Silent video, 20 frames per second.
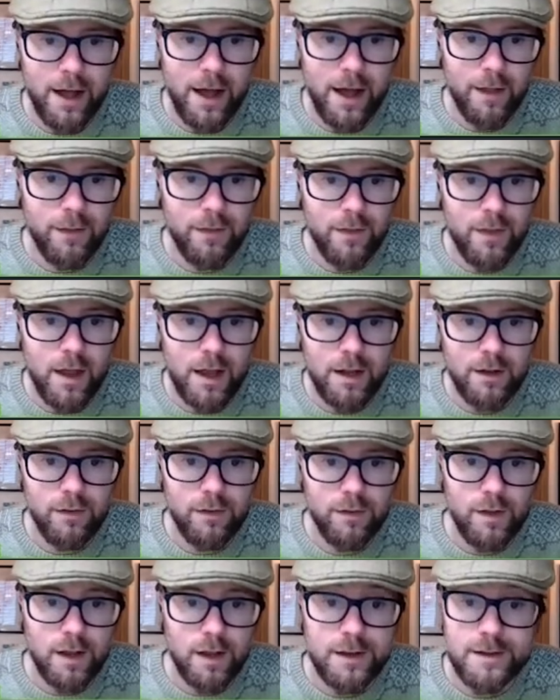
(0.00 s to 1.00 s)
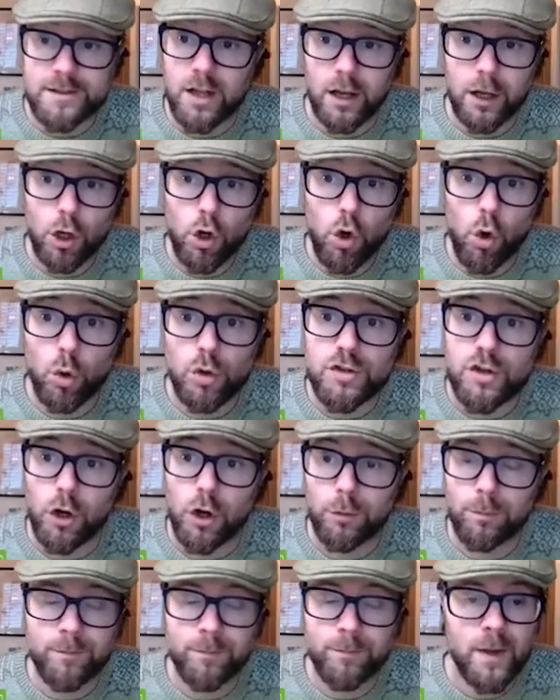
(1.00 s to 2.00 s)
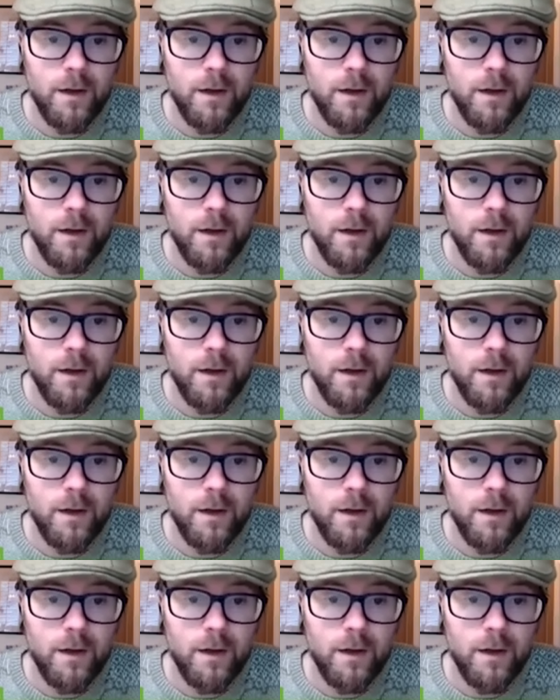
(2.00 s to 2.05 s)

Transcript: and then things like Corton,